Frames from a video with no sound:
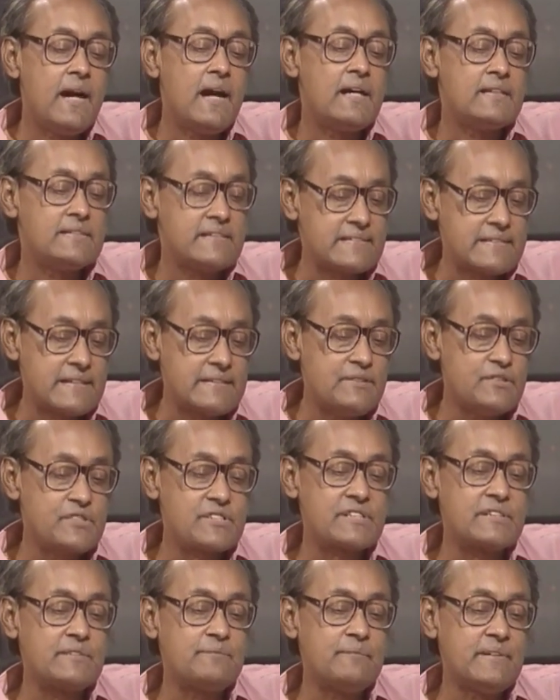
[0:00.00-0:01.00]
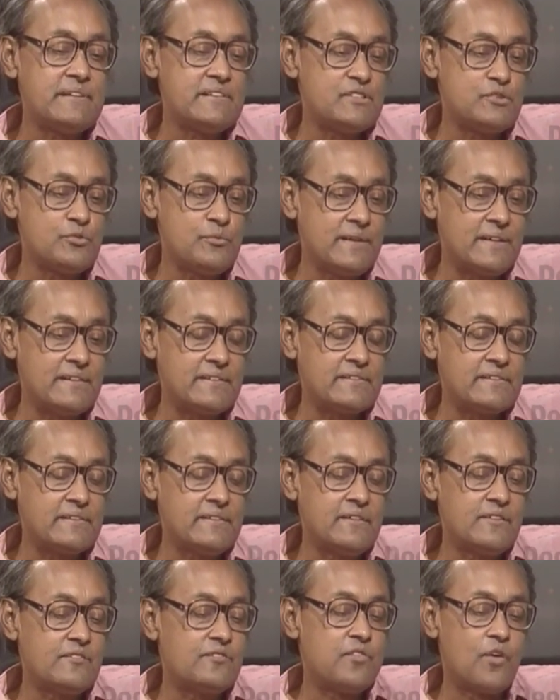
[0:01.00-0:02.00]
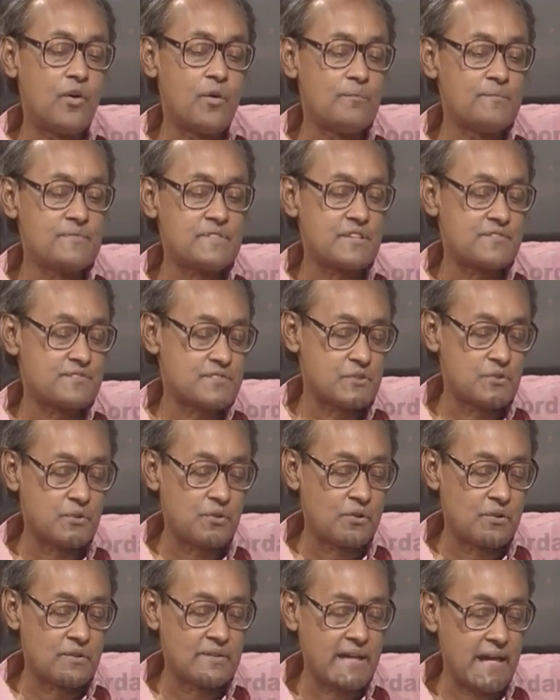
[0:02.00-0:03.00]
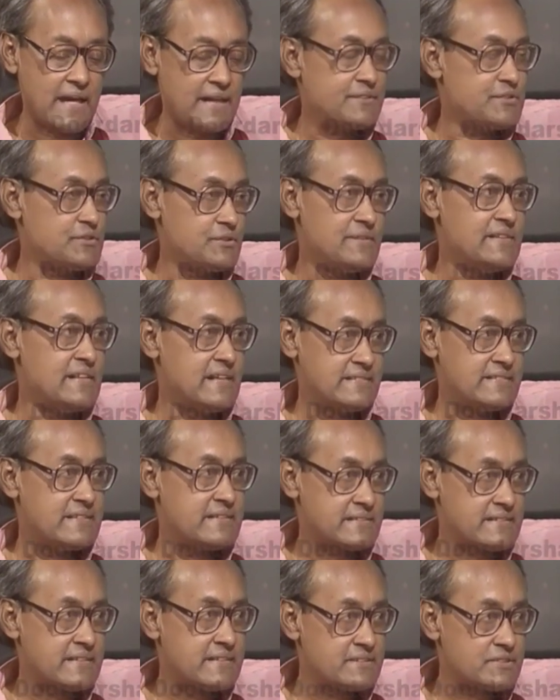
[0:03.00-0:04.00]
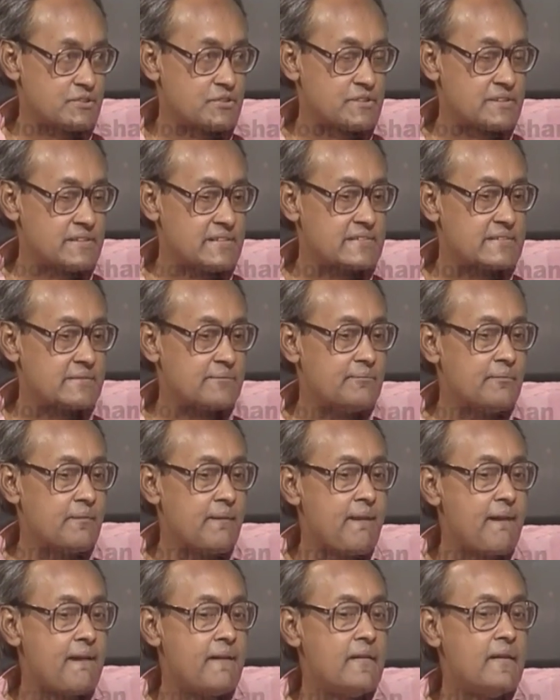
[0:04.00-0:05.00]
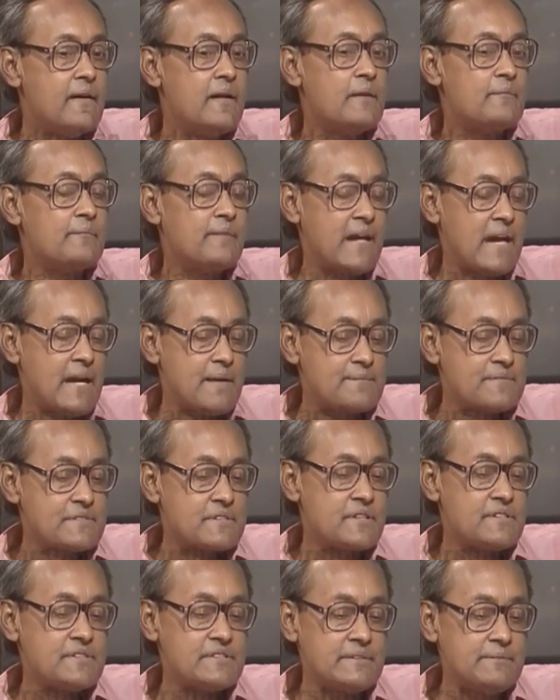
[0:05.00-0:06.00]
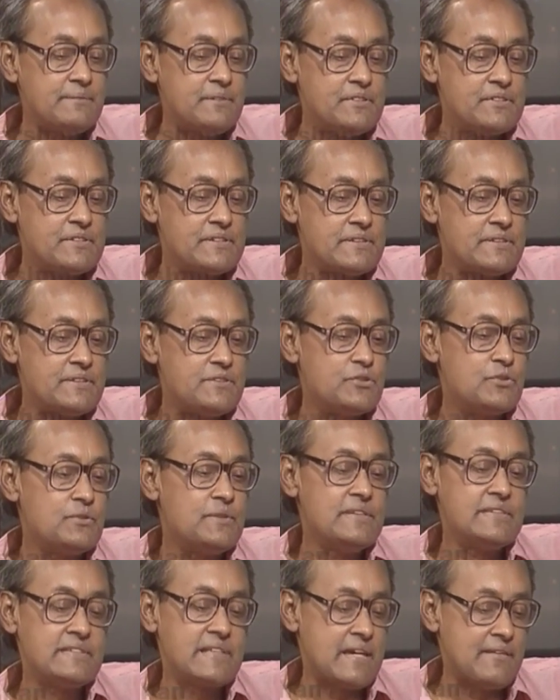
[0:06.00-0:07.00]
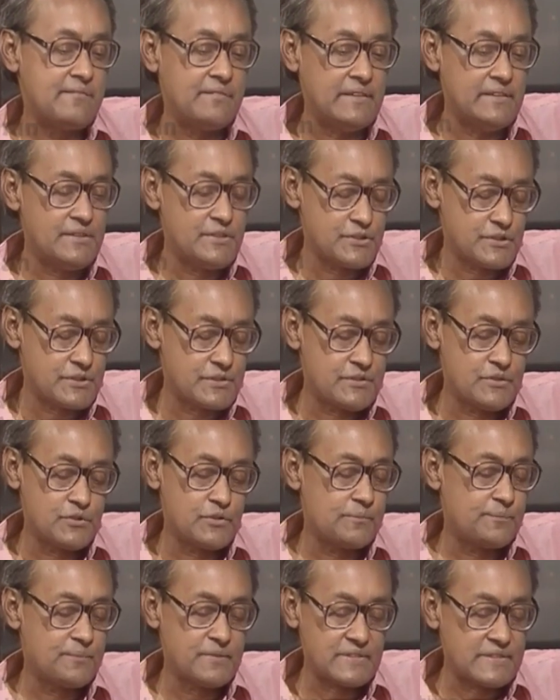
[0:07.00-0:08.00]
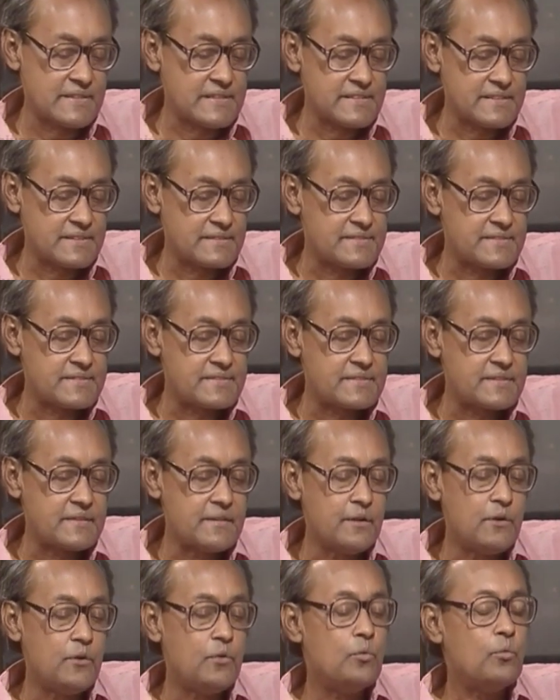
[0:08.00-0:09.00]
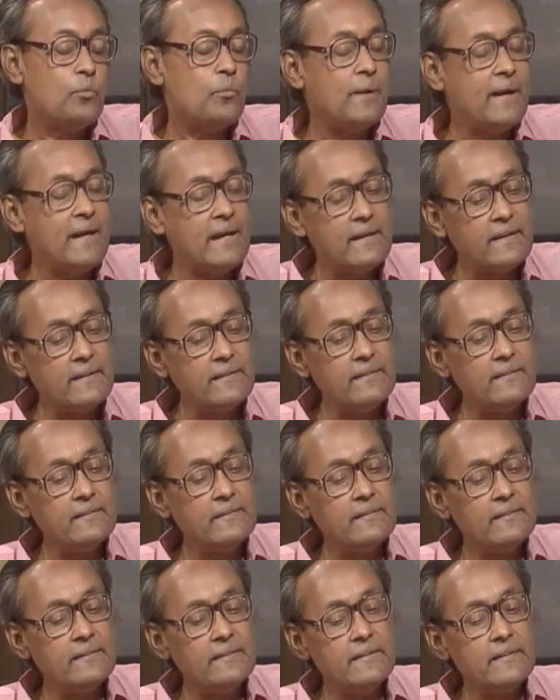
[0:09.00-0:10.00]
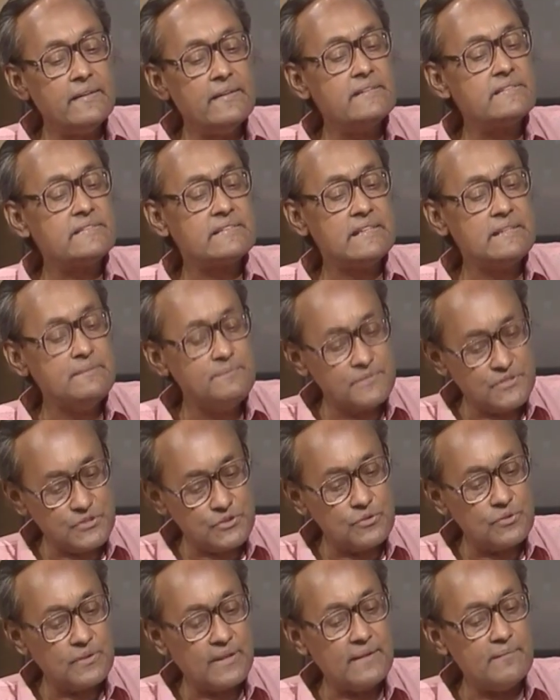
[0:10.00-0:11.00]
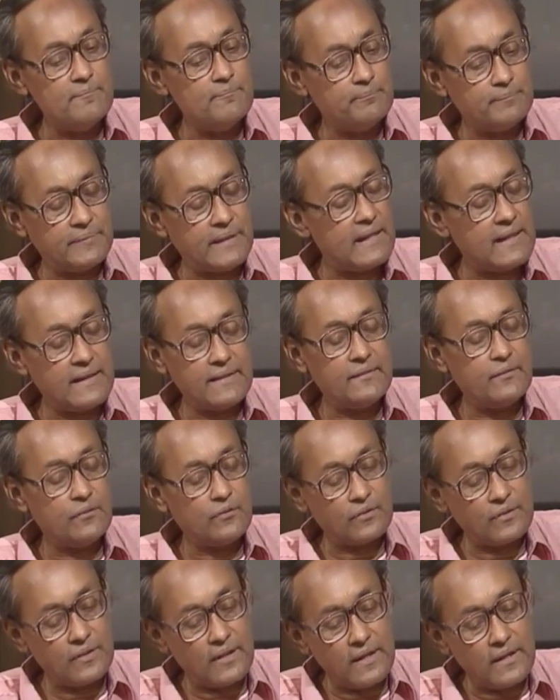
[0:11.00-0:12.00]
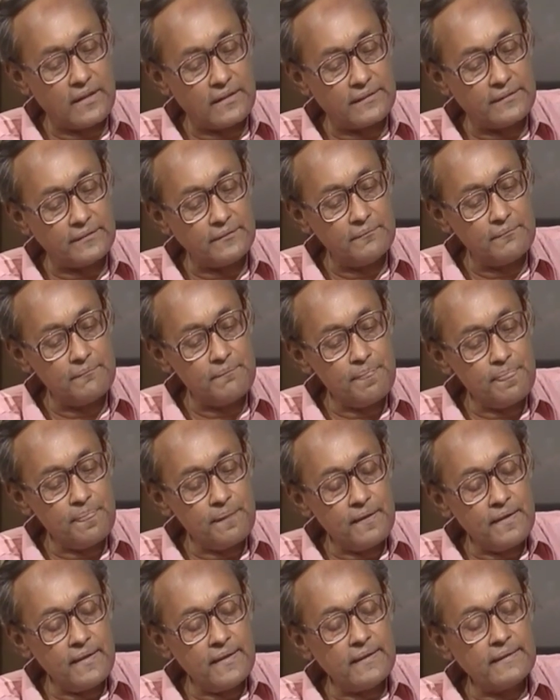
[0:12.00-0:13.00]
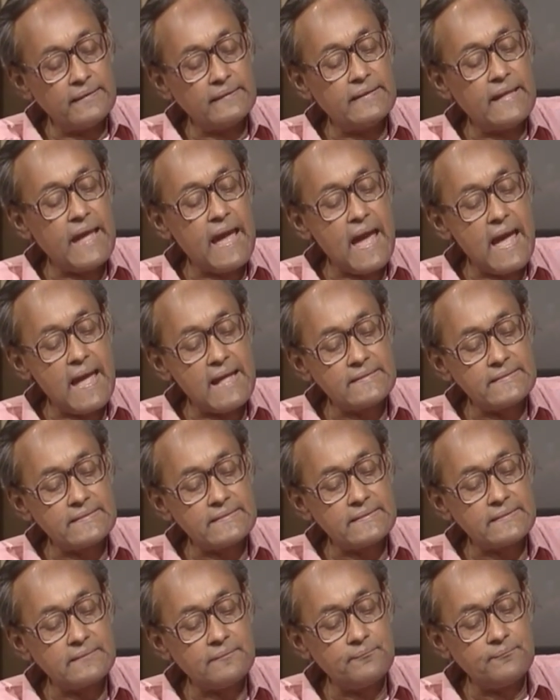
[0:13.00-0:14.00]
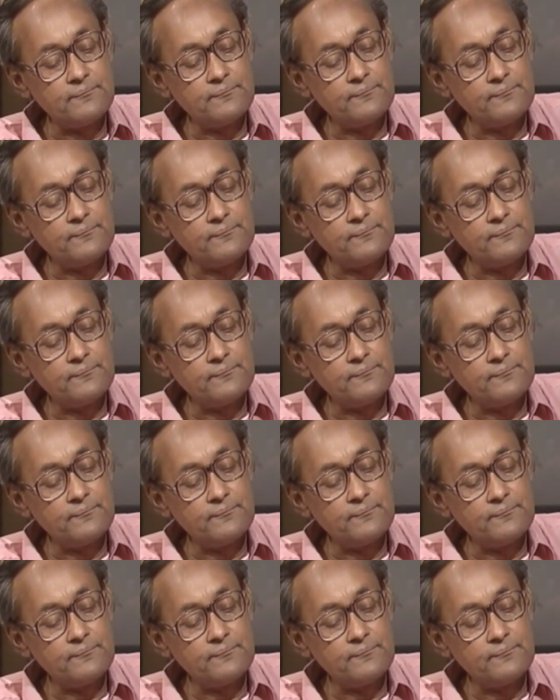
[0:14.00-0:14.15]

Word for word: A disillusionment with forms of so-called actually existing socialism perhaps contributed to his evolution to positions where he seems to imply or argue that